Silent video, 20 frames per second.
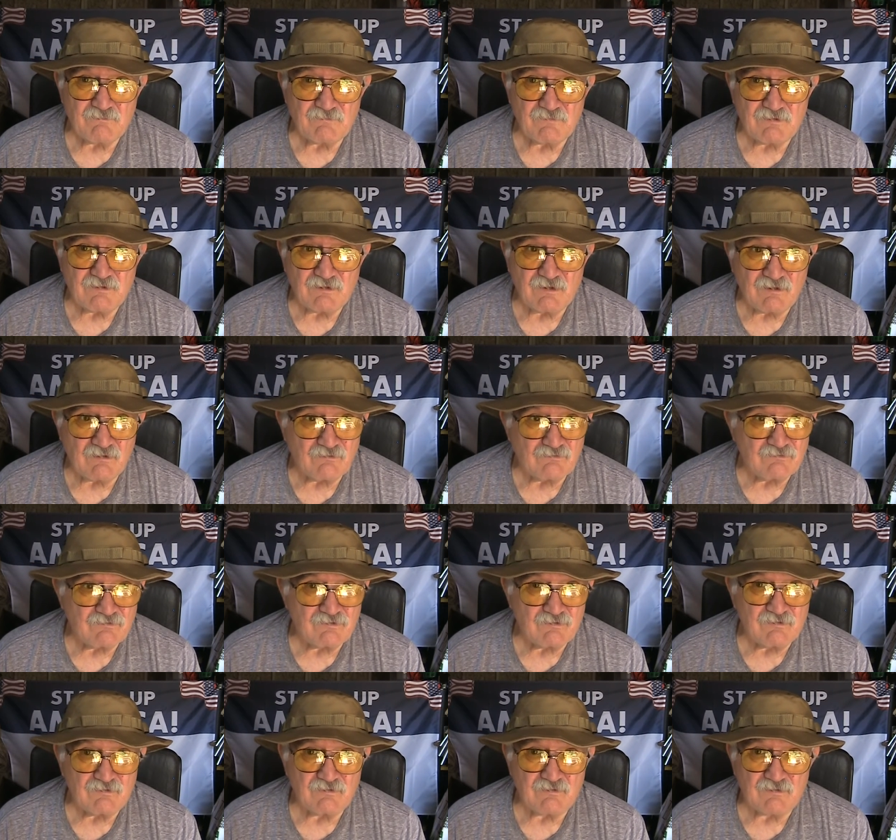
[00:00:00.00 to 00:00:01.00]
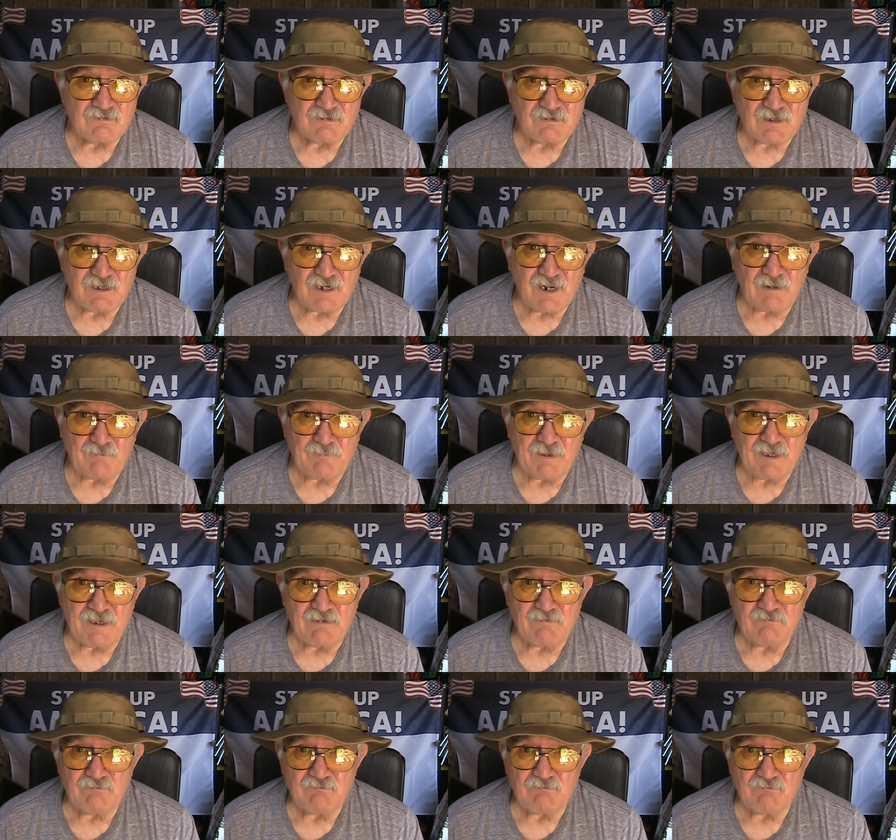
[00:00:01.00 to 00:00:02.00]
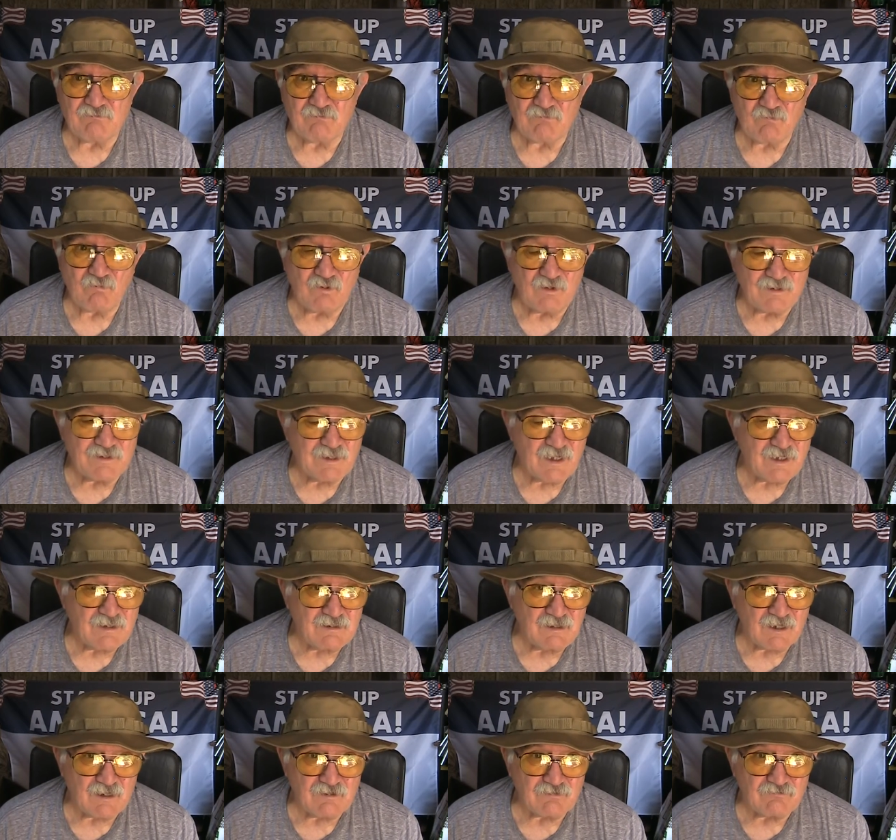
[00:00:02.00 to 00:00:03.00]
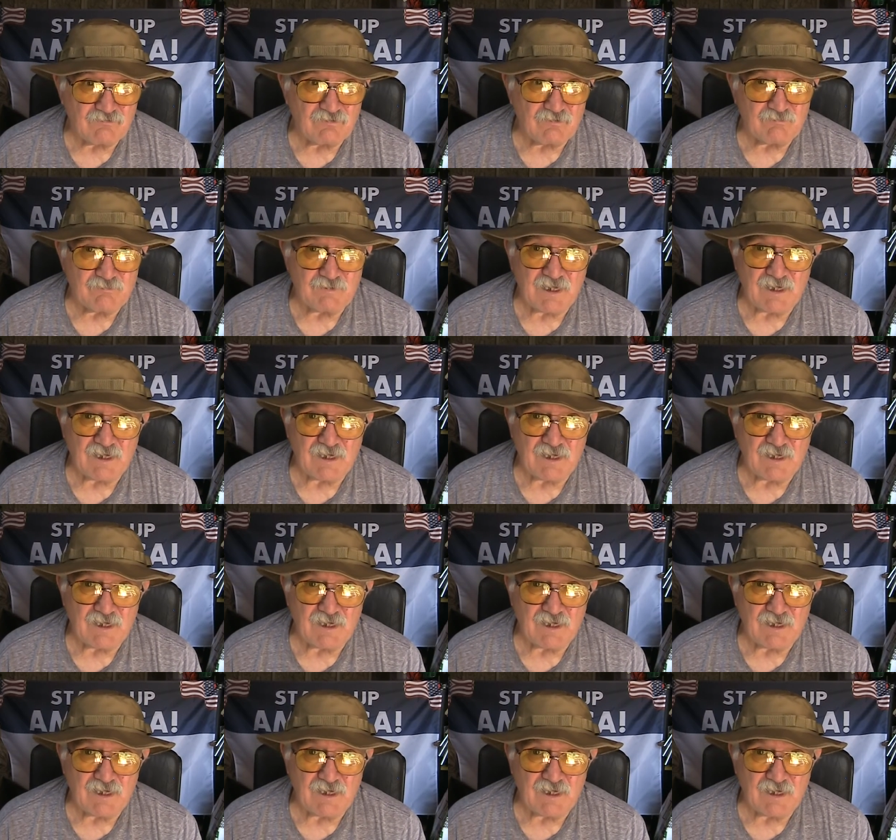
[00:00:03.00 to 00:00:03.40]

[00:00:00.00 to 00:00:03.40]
you know, and I may one day take a trip